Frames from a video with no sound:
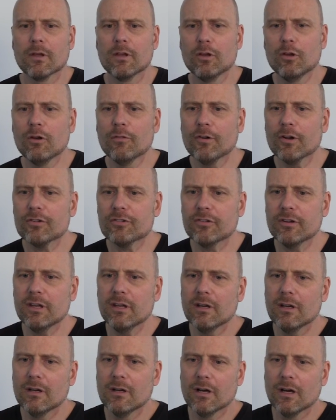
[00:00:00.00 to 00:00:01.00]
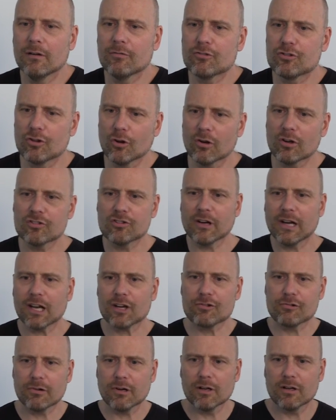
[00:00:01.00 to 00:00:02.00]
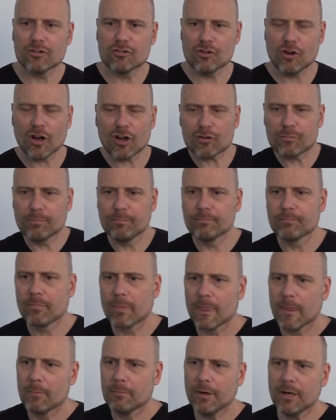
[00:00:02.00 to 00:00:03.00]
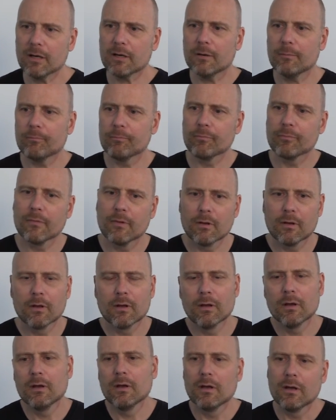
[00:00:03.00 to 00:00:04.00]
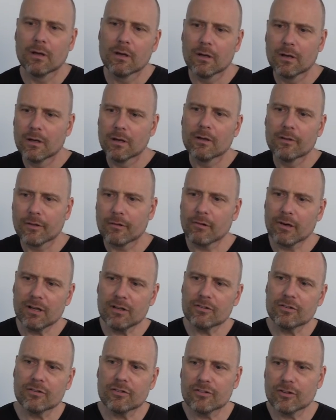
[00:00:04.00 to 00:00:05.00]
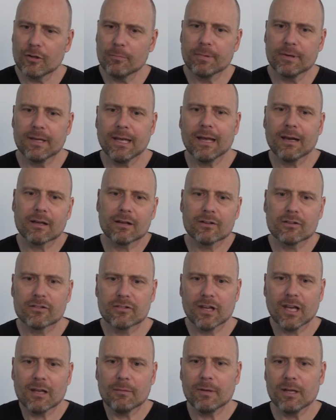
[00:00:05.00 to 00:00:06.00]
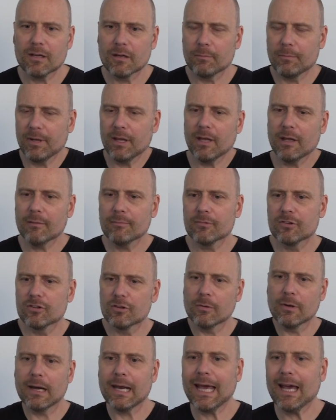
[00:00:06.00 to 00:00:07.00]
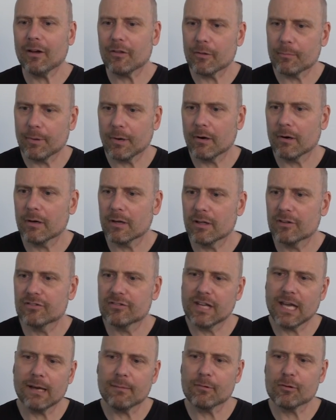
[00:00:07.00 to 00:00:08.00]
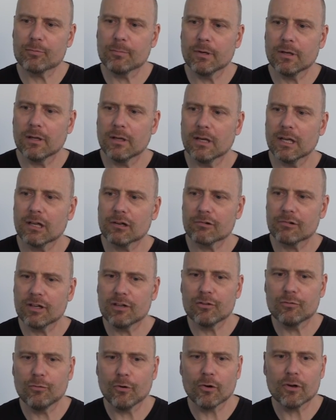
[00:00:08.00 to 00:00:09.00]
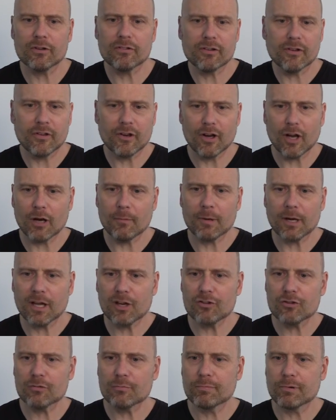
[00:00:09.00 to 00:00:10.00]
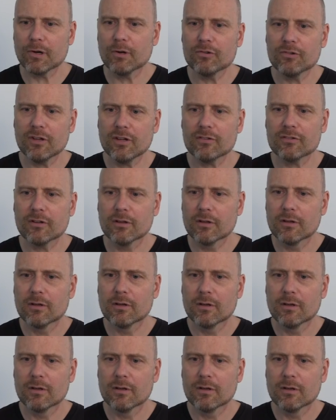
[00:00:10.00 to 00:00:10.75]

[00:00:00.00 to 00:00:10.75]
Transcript: University of Georgia lecturer Josh Putnam. The reason superdelegates came into being to allow the party establishment an increased voice in the nomination process.